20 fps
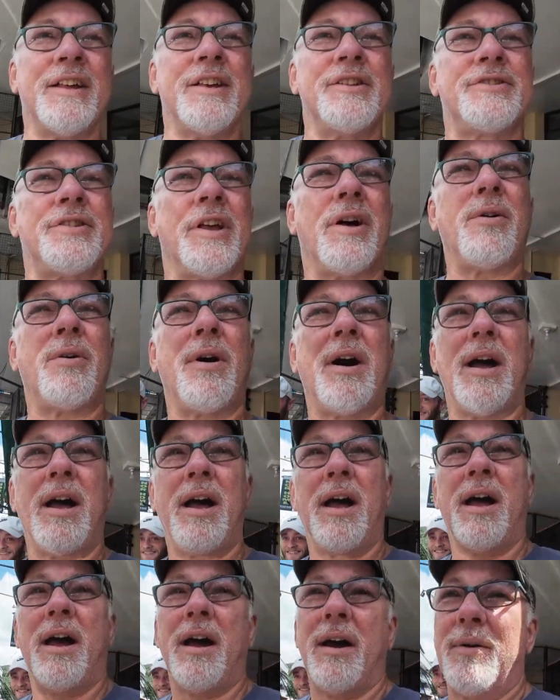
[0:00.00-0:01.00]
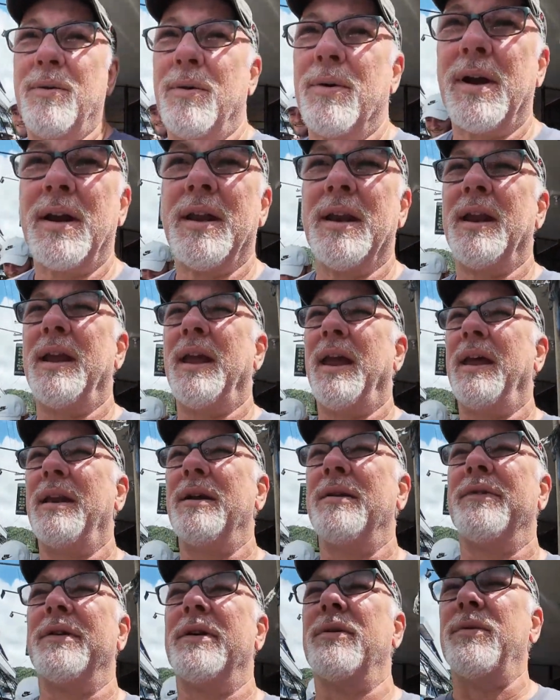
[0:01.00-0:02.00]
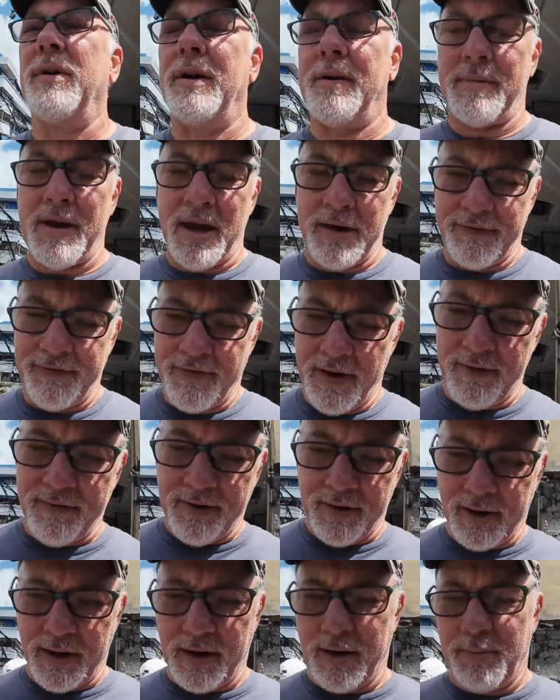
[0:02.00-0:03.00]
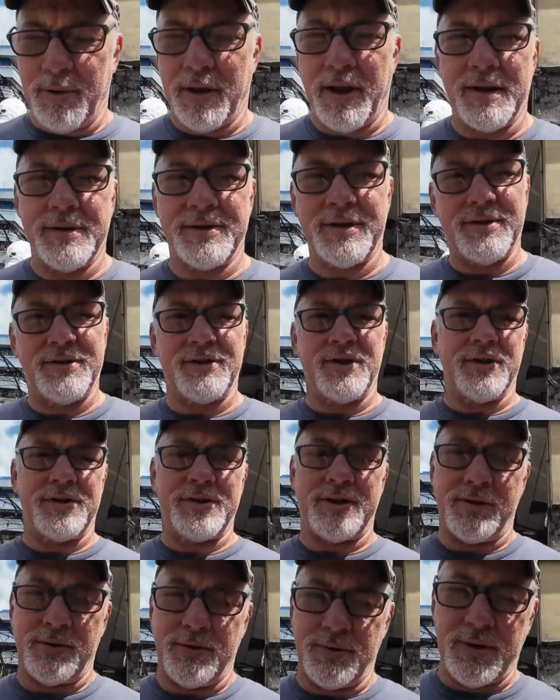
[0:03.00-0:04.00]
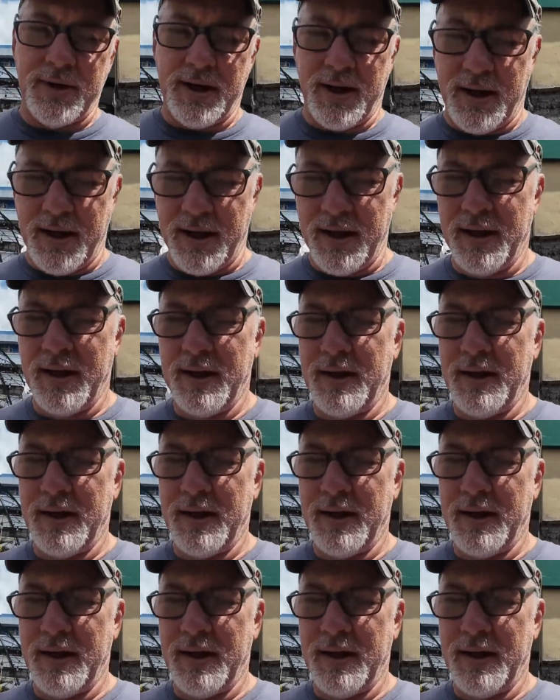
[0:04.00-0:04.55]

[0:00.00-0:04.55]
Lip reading: So we're gonna head over to one of my favorite little places just to